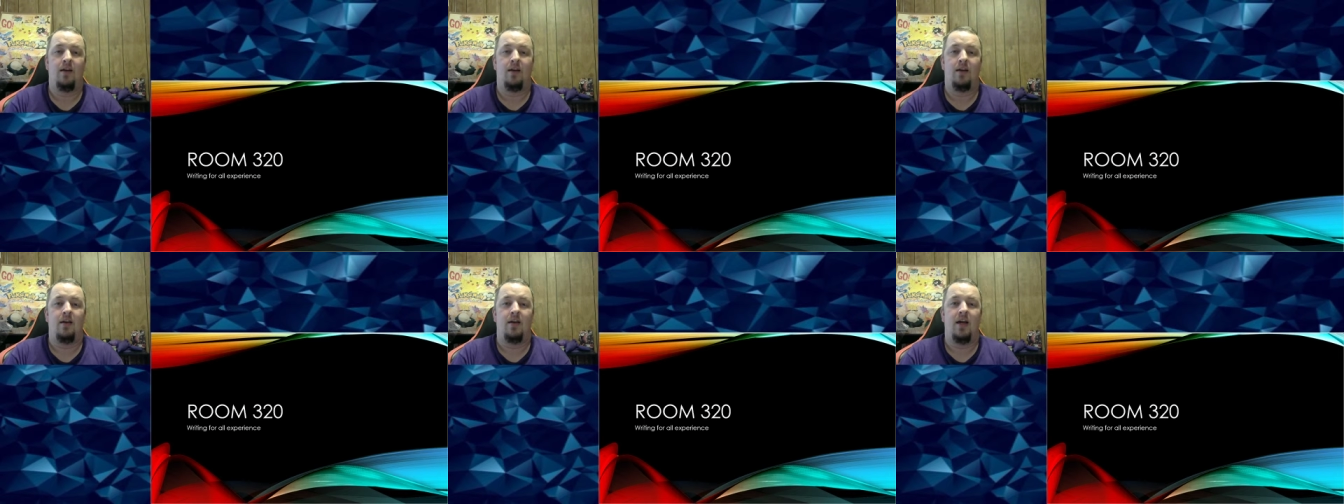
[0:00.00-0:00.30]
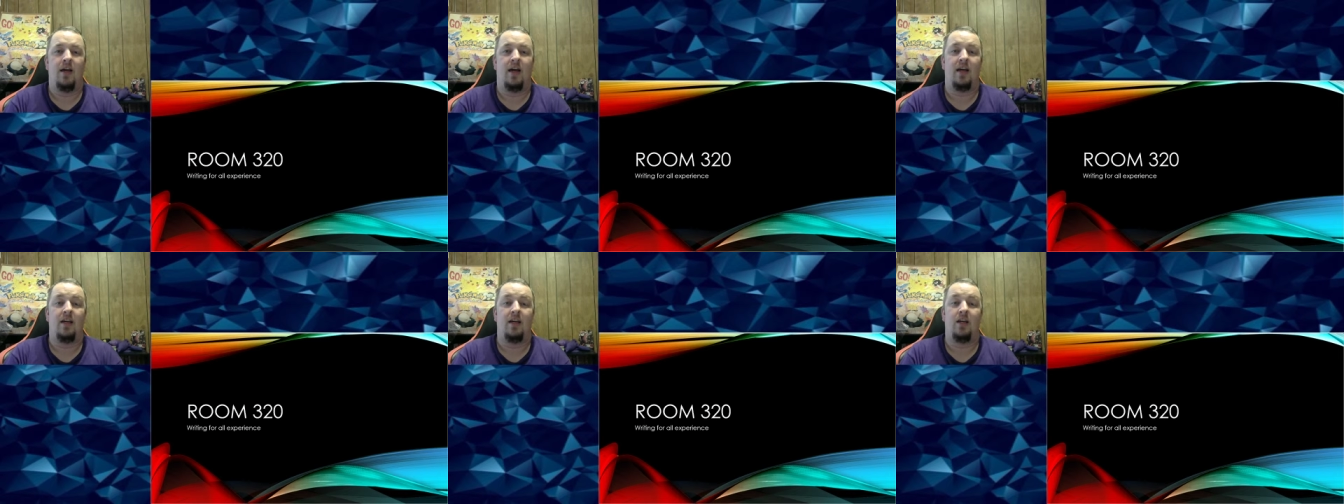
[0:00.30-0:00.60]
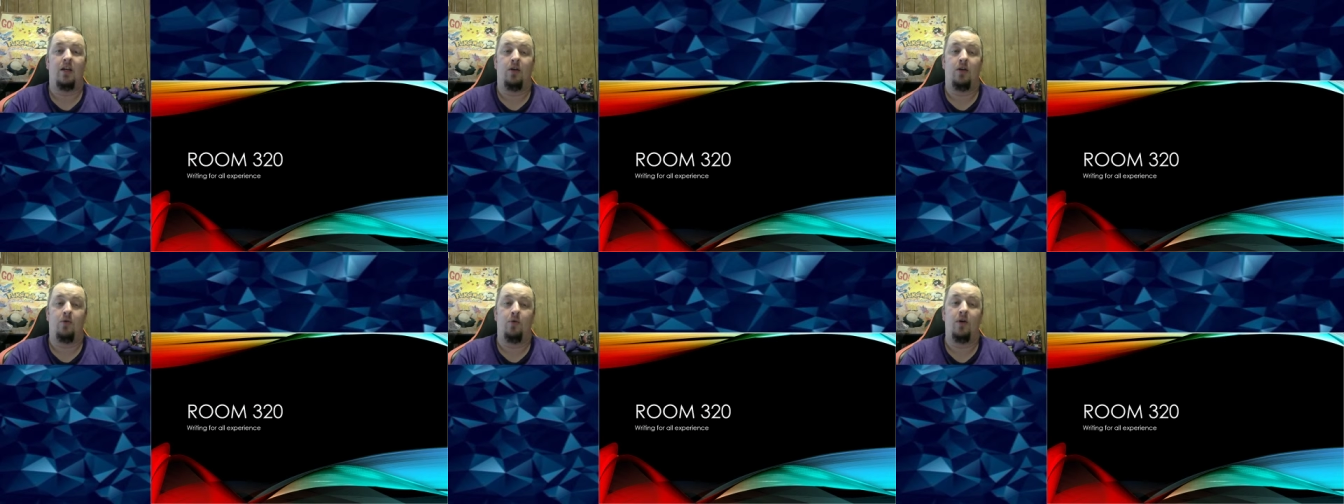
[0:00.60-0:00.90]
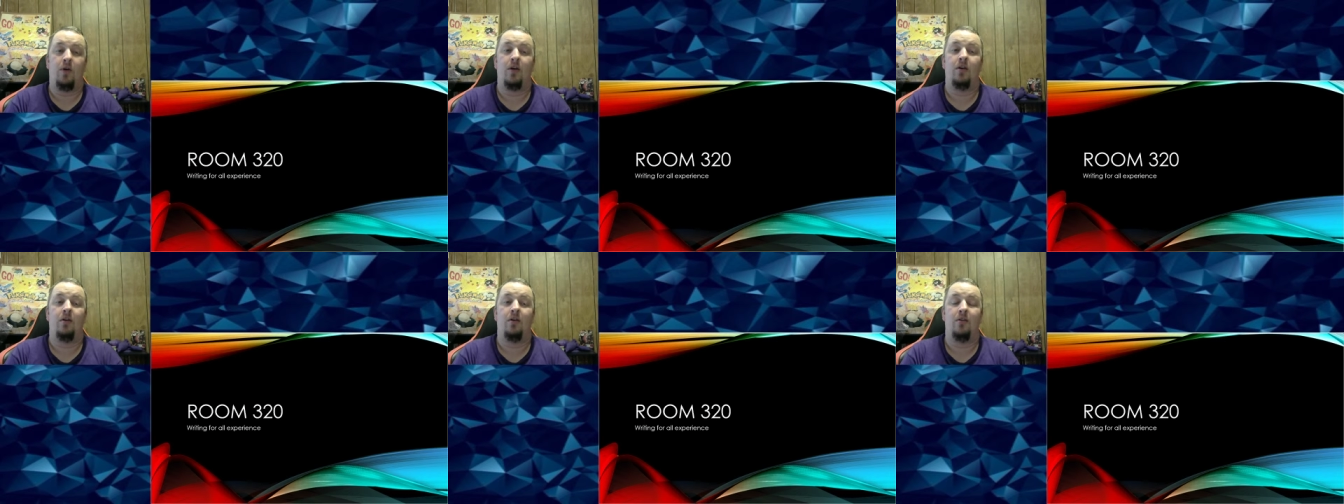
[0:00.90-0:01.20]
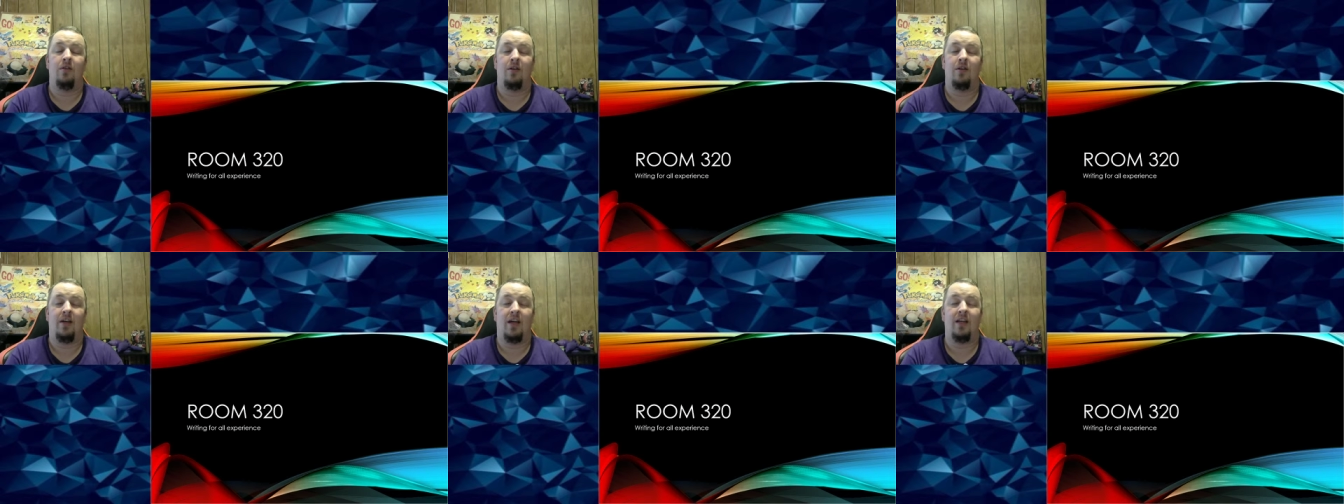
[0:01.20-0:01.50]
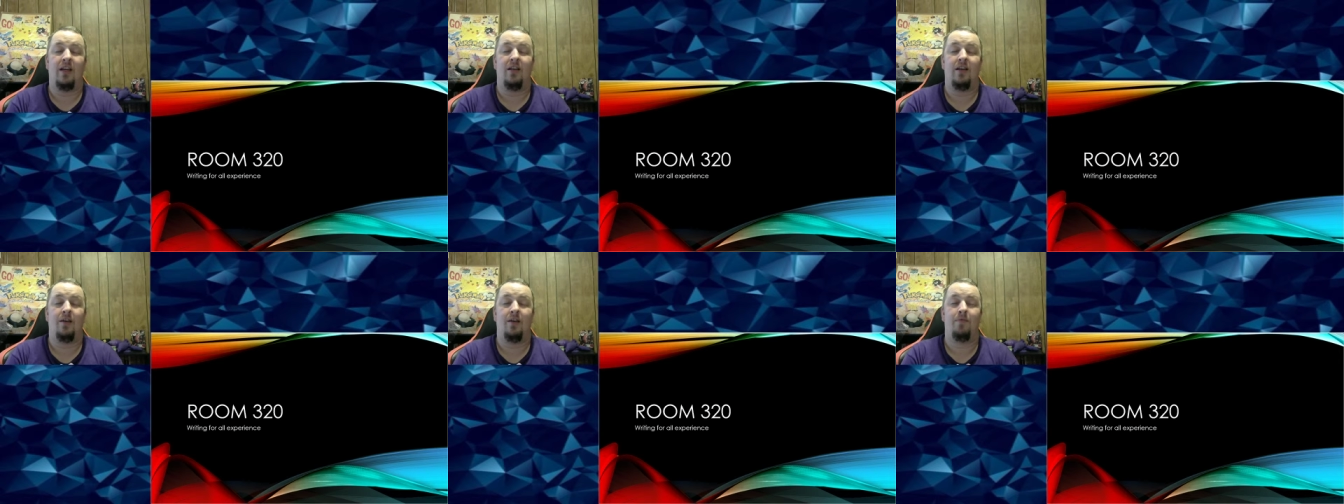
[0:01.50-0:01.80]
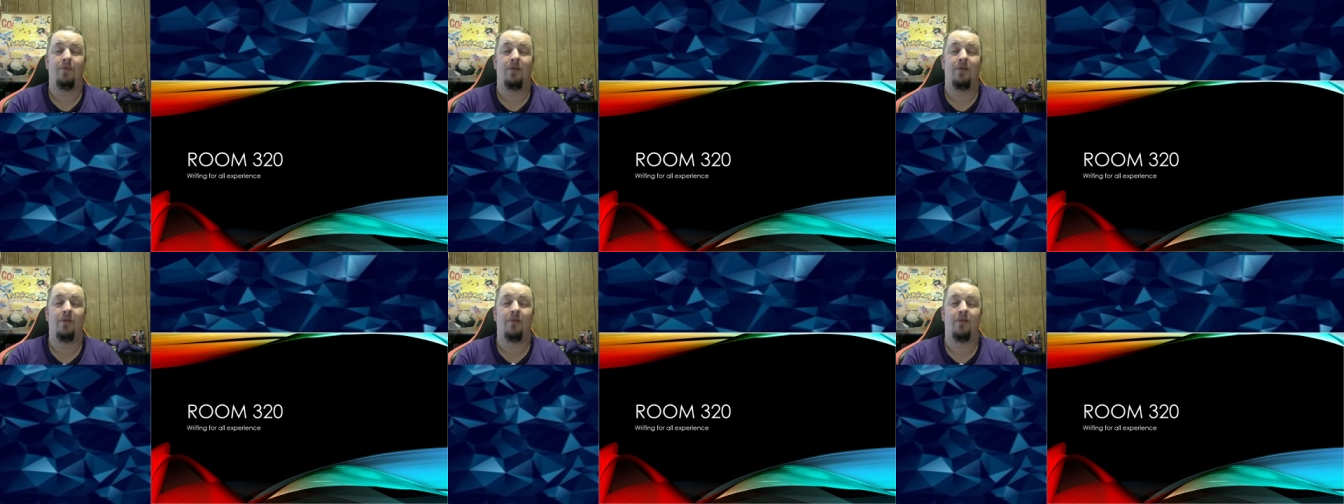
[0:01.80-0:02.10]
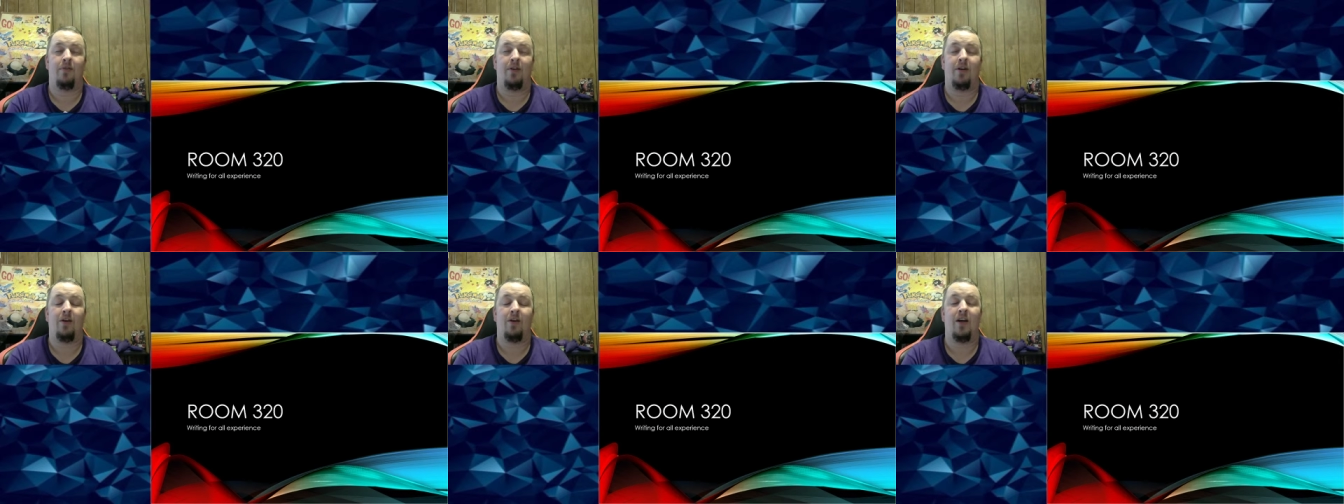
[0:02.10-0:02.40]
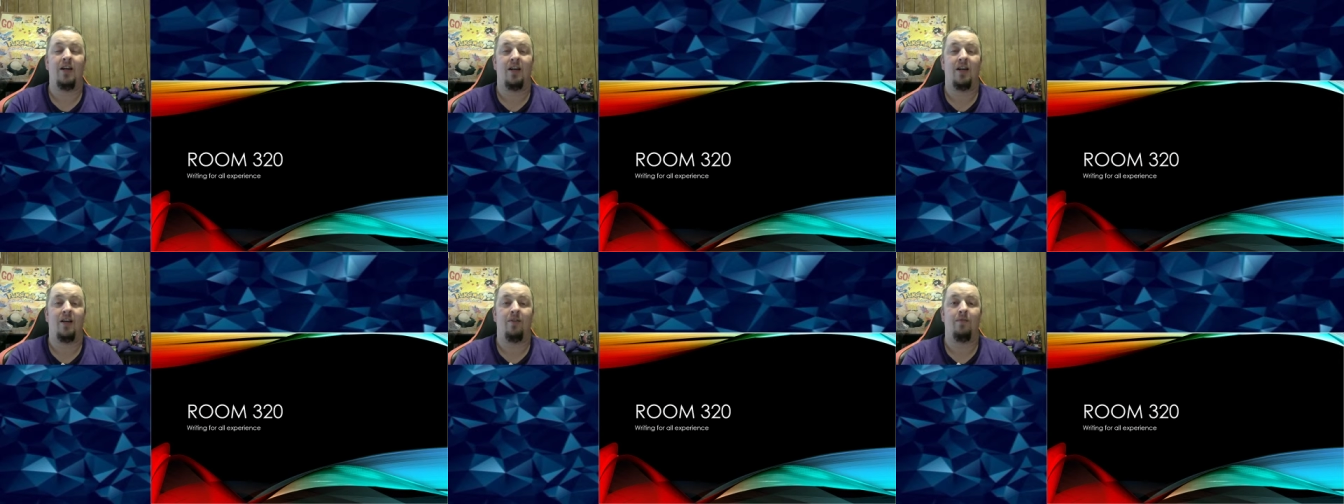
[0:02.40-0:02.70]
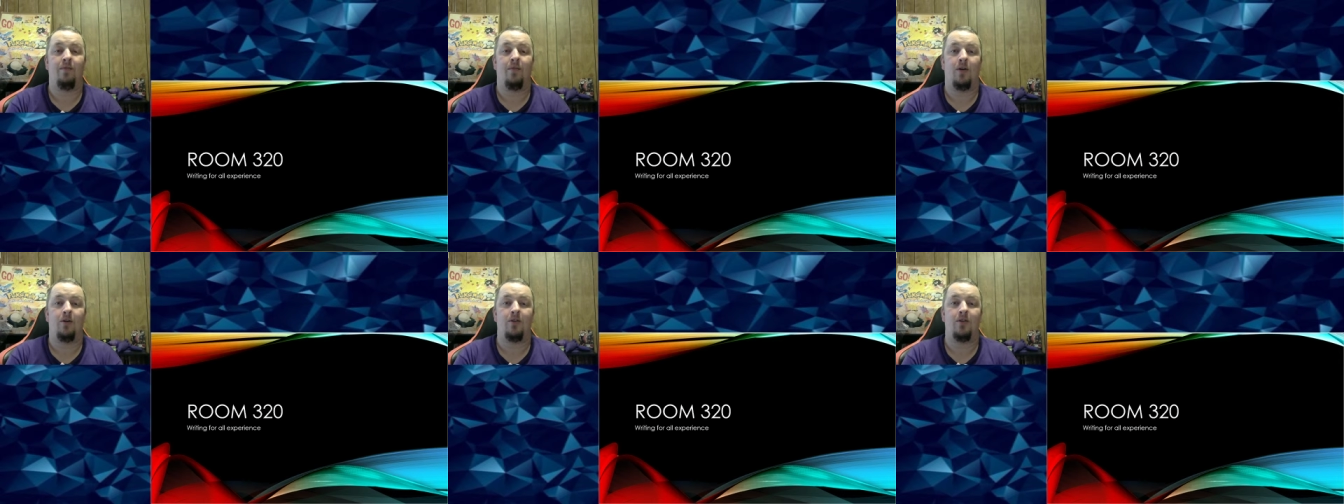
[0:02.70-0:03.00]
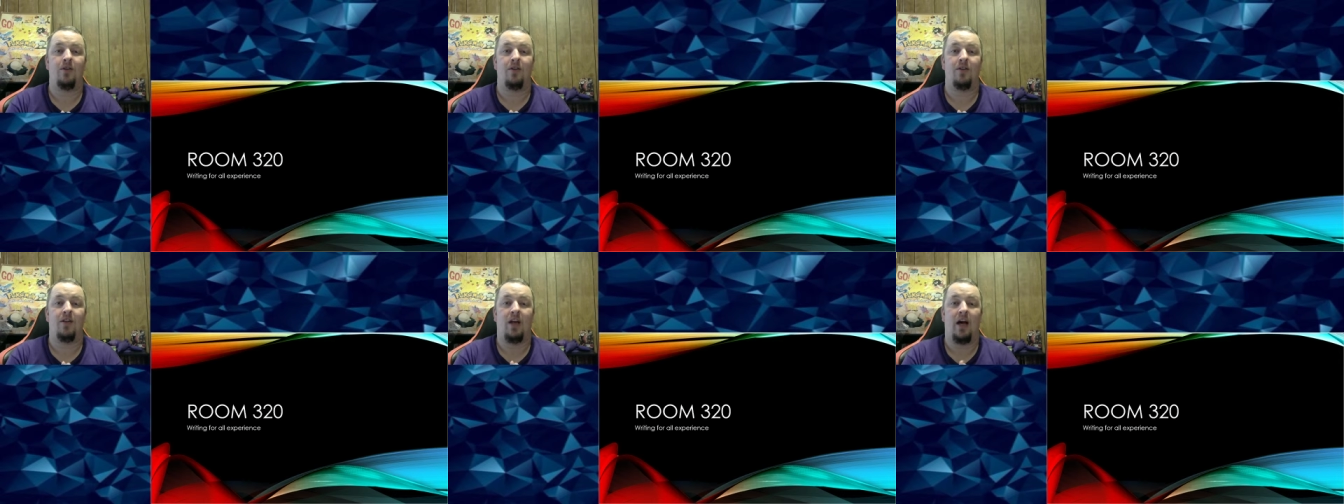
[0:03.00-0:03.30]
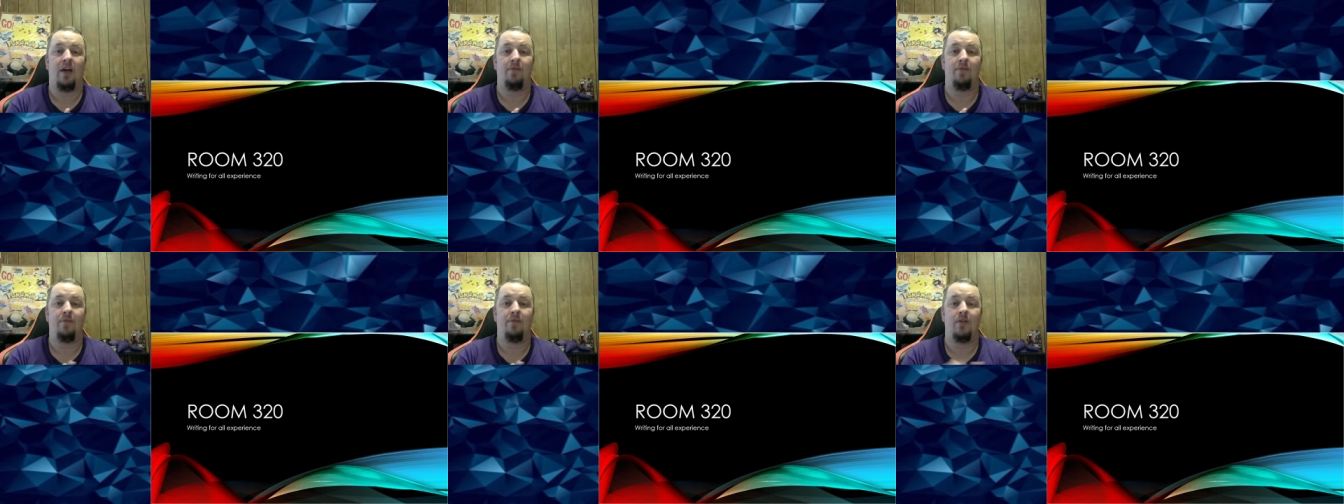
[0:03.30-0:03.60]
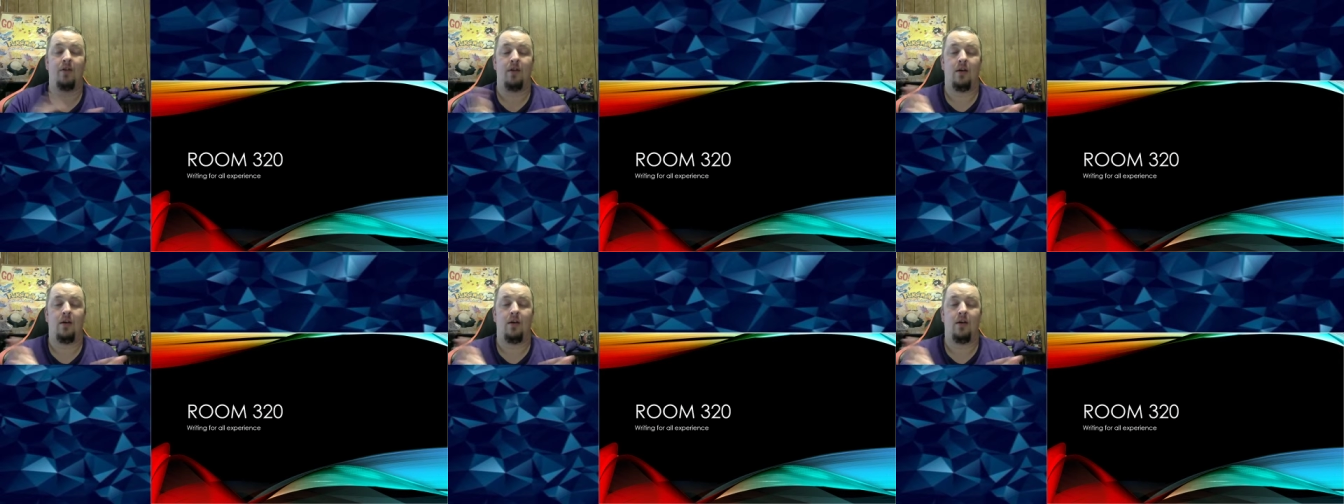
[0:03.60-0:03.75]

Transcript: Hey, you will end up regretting it most of the time.